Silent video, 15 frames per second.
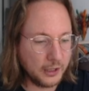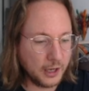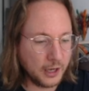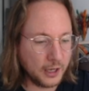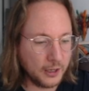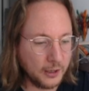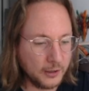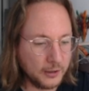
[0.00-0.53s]

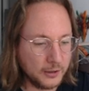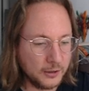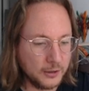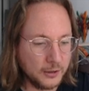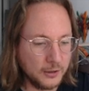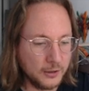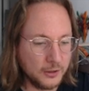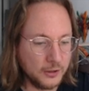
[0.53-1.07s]
not
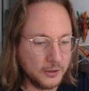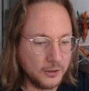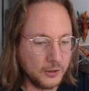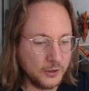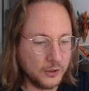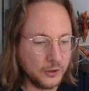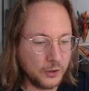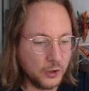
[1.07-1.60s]

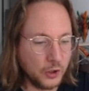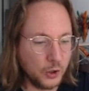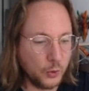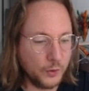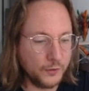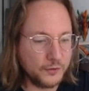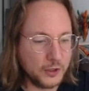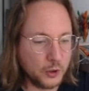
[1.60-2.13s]
go
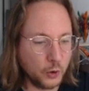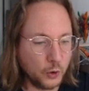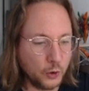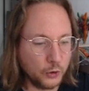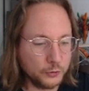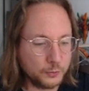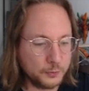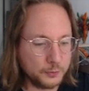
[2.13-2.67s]
with the
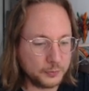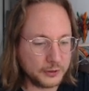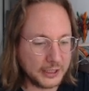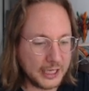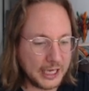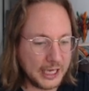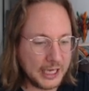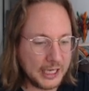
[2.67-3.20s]
old
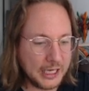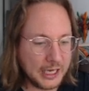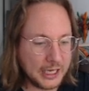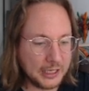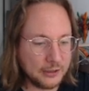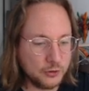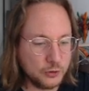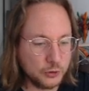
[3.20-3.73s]
plan
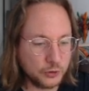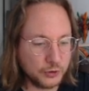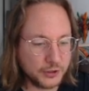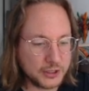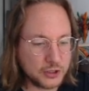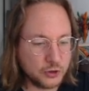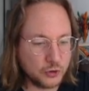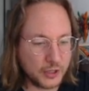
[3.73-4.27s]
and do all
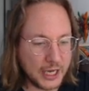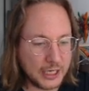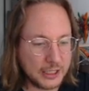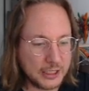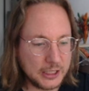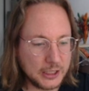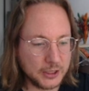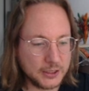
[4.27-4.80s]
this dragon
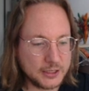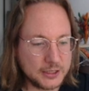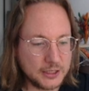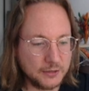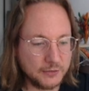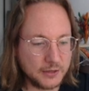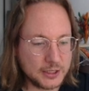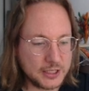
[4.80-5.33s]
here and see
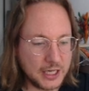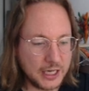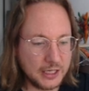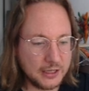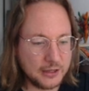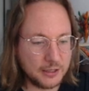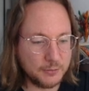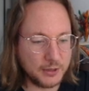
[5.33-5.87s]
if there's
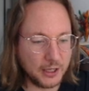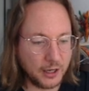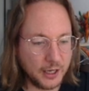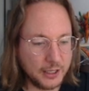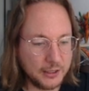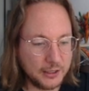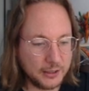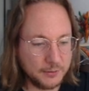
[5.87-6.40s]
anything
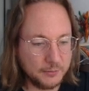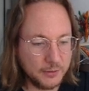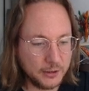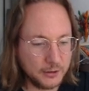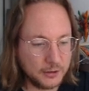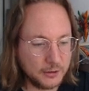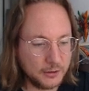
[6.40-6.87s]
behind him.